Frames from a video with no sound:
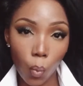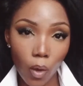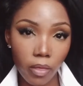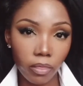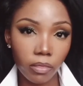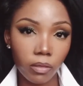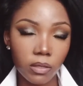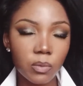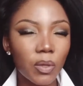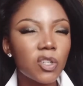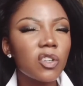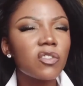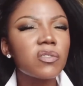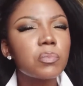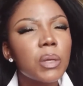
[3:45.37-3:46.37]
with,
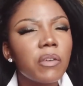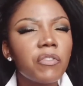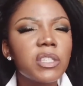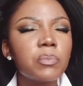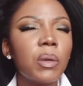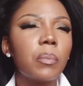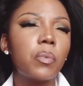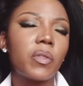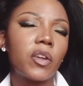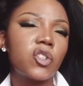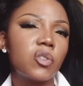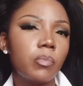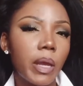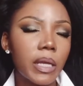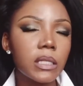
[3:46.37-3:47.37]
especially if it's people that
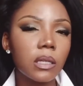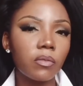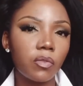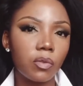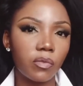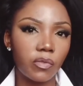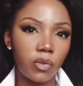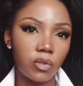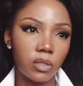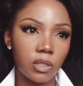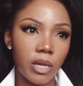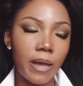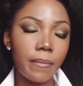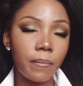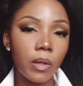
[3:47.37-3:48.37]
you're meeting for the first
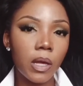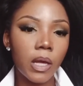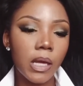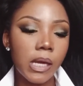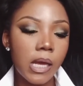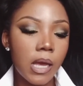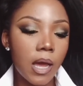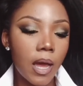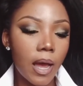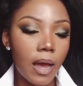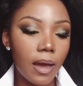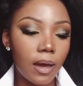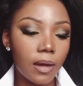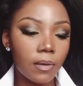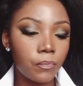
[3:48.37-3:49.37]

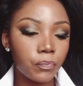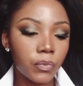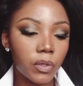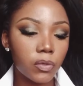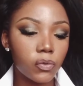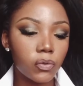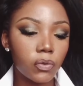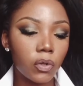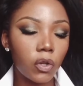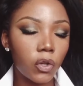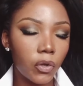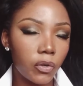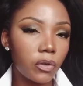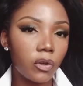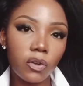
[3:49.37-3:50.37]
time.
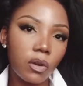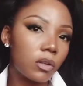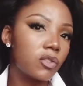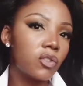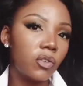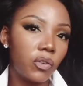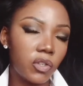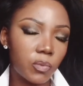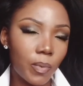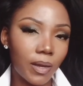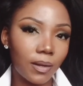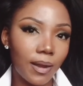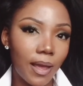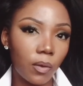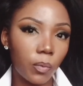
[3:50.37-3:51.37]
Learn not to use
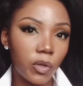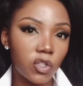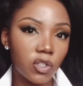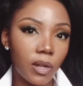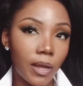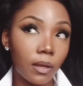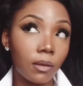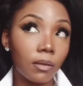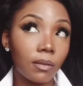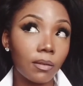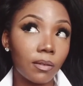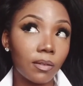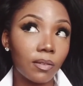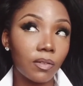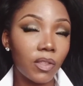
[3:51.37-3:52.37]
bad language like
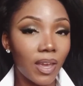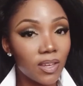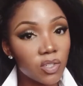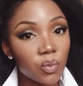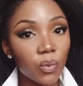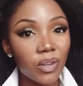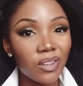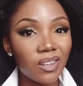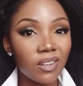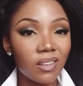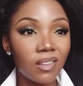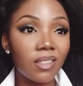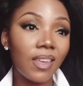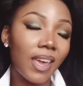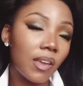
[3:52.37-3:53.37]
the S word,
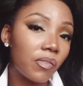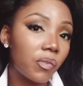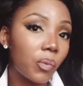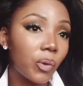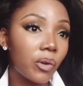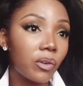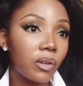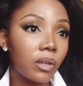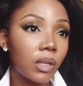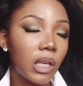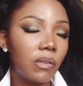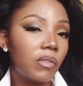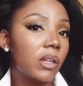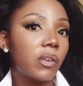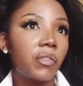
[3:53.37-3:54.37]
the F word,
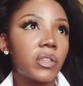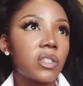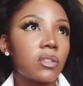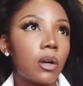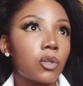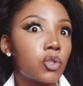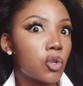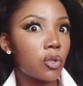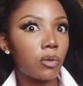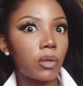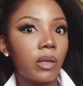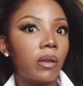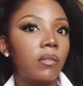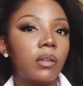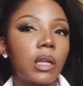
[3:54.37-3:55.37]
even if it's not
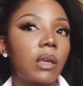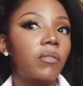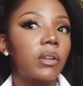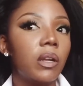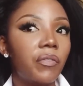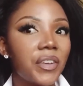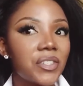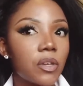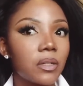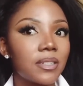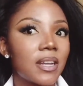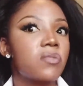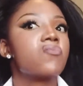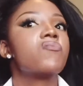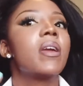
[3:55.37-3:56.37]

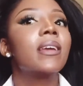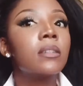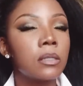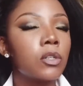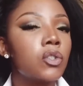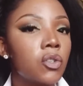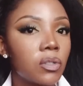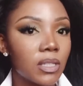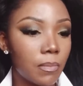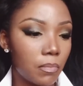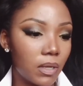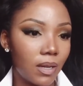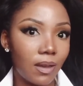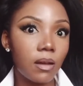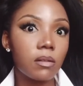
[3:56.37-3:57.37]
directed to
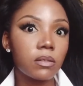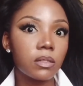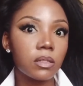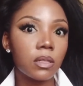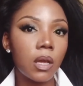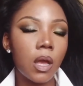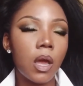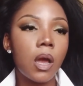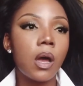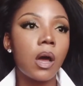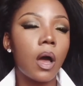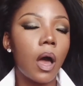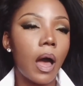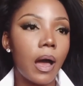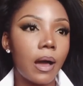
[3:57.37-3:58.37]
somebody else.
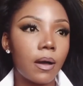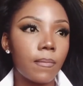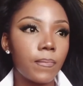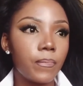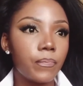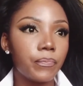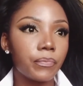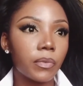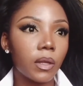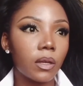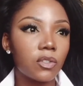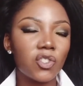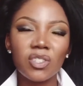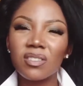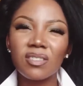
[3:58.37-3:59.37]

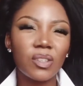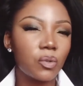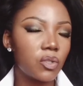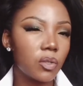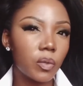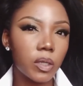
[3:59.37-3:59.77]
Just don't do